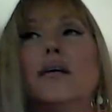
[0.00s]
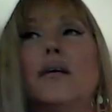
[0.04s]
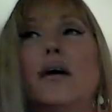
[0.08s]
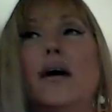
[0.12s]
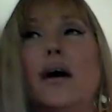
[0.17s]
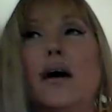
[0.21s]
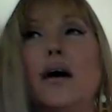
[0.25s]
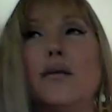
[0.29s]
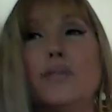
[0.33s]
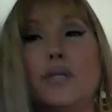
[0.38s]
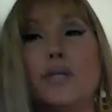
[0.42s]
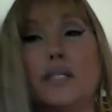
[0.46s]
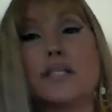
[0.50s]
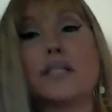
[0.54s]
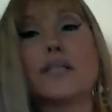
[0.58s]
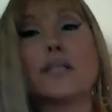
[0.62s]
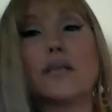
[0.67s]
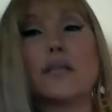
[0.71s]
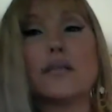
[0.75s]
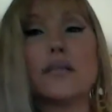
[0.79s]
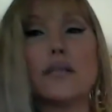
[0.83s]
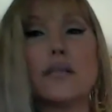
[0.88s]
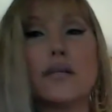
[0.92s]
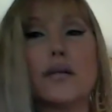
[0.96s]
It's
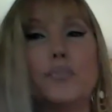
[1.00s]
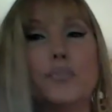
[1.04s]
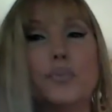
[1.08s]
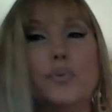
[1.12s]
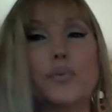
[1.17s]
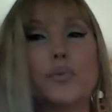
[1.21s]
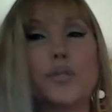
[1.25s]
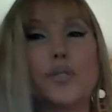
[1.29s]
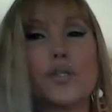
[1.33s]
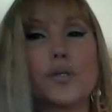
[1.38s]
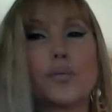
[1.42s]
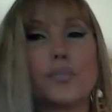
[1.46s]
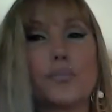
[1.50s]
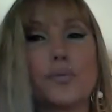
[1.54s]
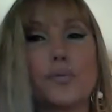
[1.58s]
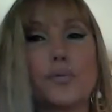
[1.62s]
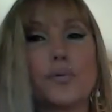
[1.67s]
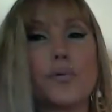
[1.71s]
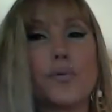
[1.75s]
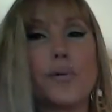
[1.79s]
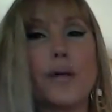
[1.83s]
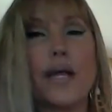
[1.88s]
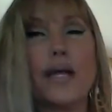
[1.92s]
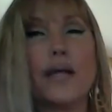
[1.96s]
a kombucha
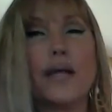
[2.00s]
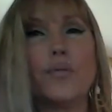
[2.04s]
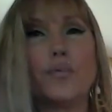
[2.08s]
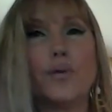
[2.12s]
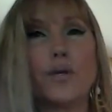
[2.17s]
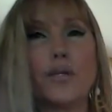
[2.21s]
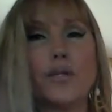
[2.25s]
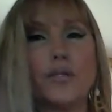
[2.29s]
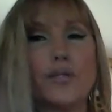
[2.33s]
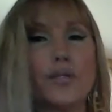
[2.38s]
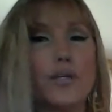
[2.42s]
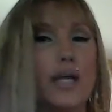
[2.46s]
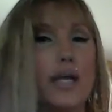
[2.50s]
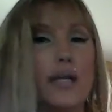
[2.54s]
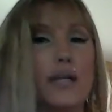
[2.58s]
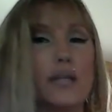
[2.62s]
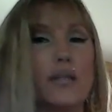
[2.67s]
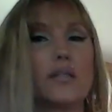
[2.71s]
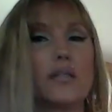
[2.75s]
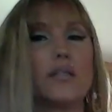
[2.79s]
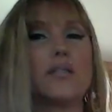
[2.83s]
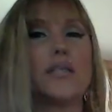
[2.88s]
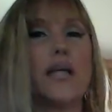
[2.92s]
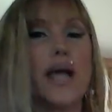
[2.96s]
brewery where you get it
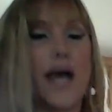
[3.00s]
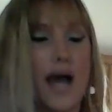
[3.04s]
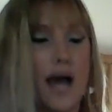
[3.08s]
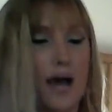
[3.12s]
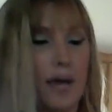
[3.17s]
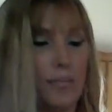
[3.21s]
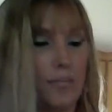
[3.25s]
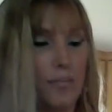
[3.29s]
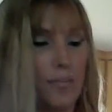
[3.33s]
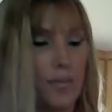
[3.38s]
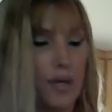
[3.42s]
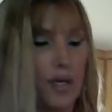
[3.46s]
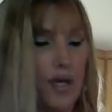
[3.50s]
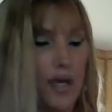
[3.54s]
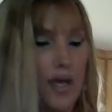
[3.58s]
on tap.